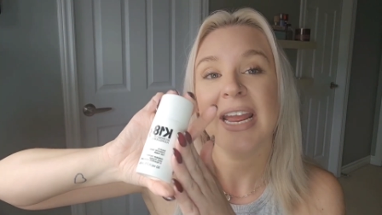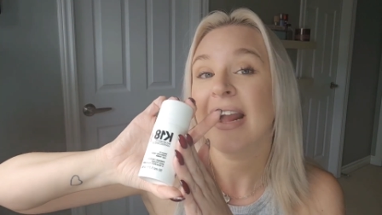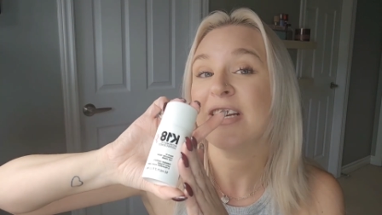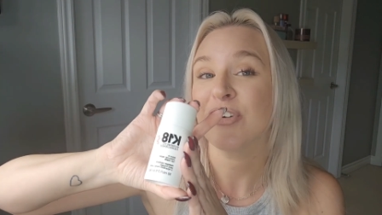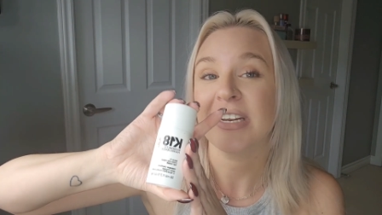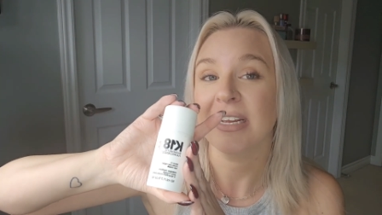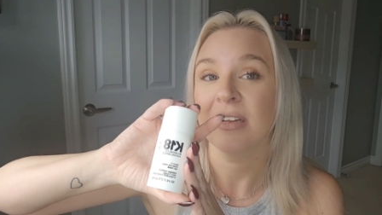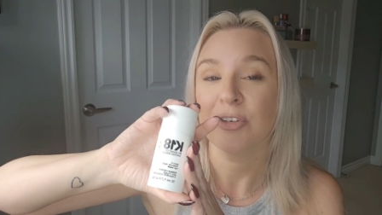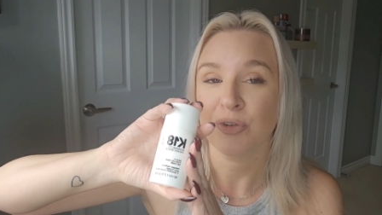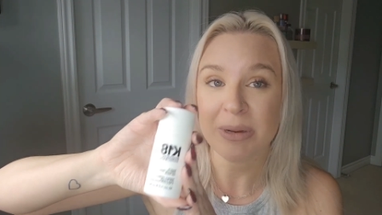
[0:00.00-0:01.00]
a
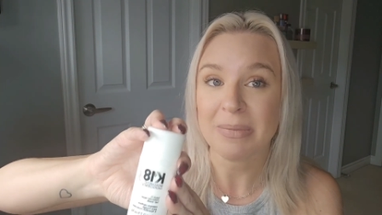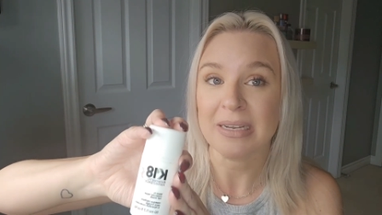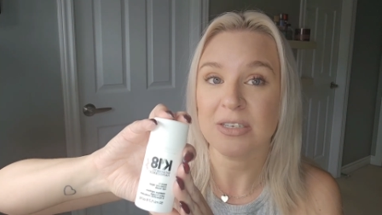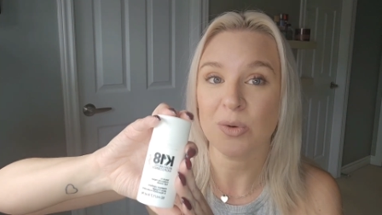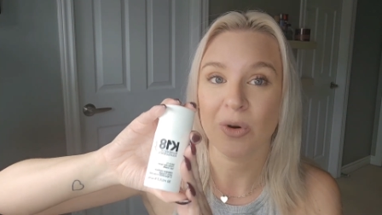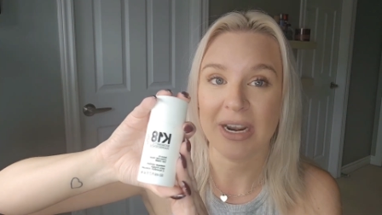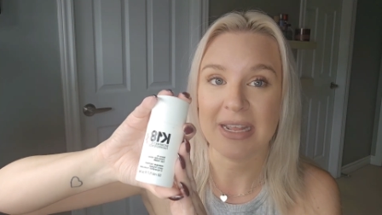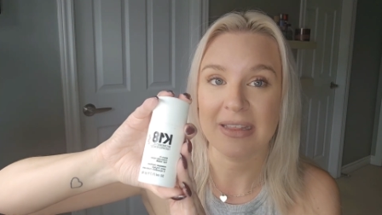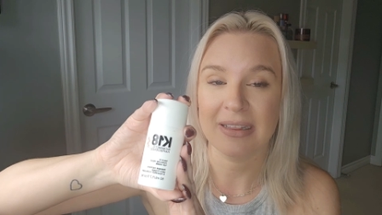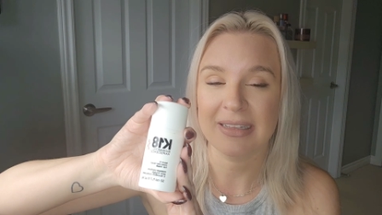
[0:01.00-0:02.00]
hydrating treatment or
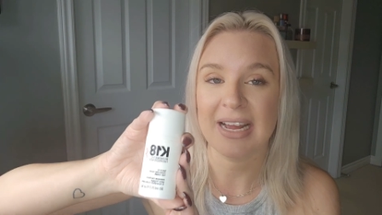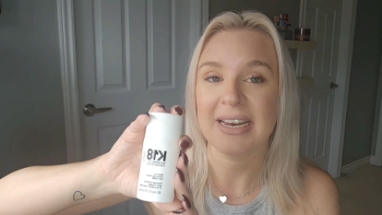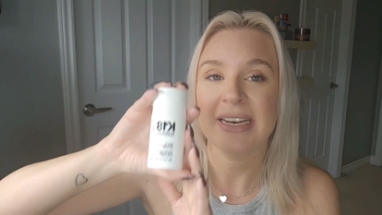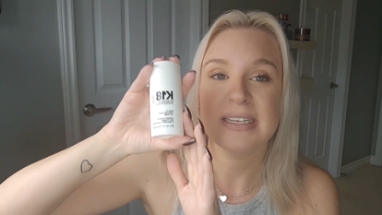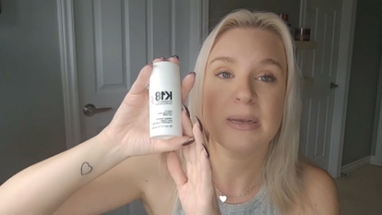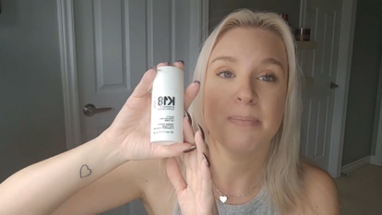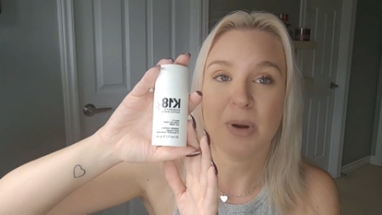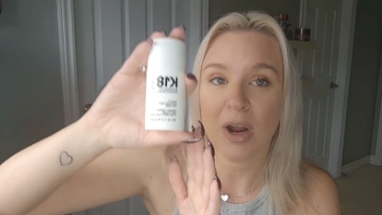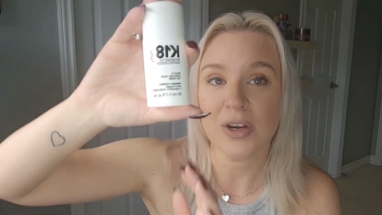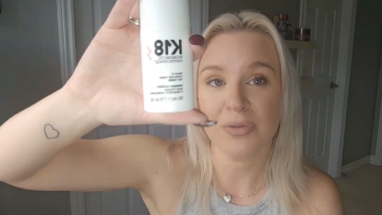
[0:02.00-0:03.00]
anything like that. It is a
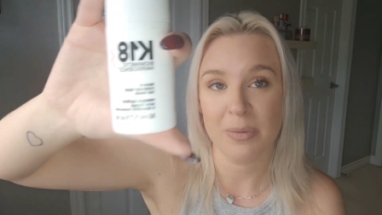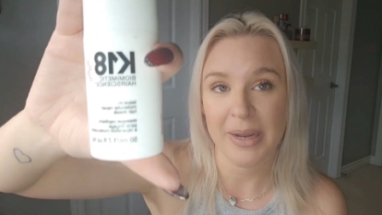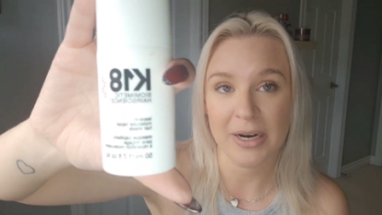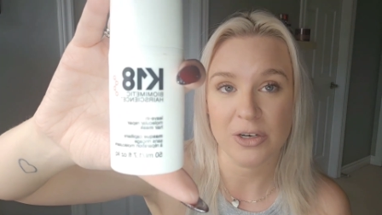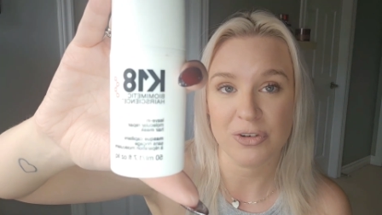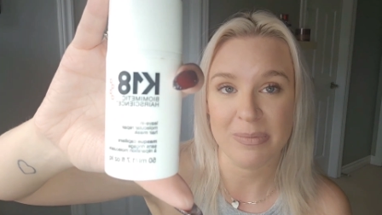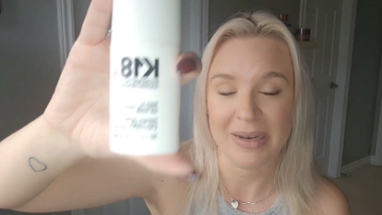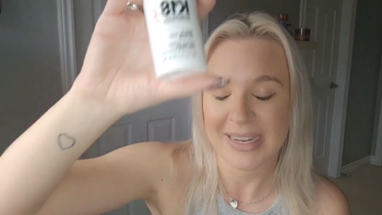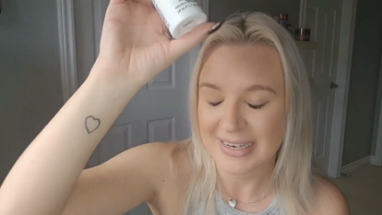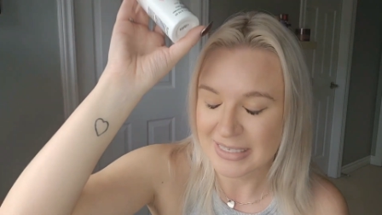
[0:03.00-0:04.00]
bond repair
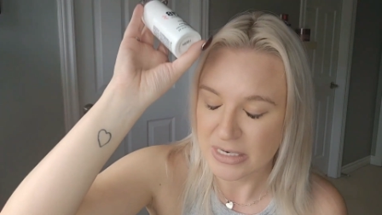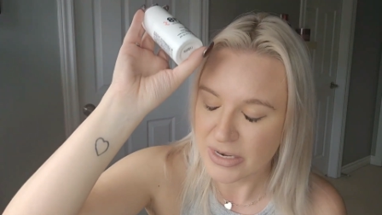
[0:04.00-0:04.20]
treatment. It is